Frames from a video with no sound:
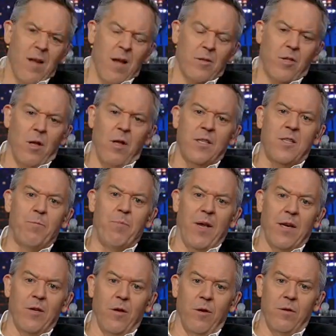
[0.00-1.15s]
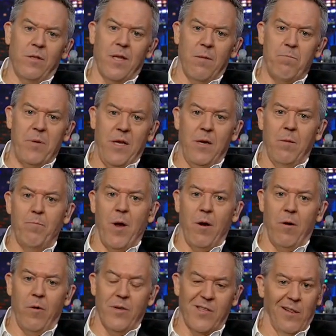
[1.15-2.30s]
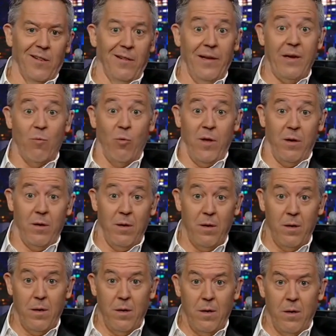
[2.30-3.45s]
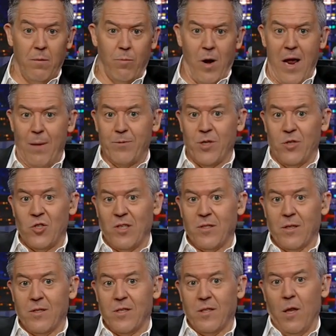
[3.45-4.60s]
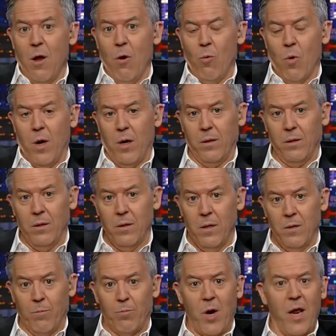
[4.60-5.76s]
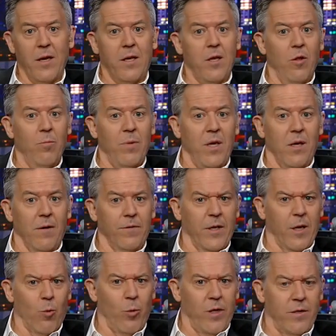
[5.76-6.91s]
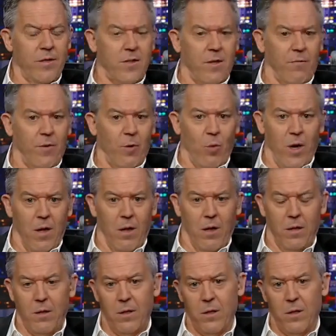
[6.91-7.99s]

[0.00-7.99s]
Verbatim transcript: Uh, so this is big news that peanut butter is a liquid. Perhaps it's just a slow one, the Brian Kilmeade of liquids, if you will.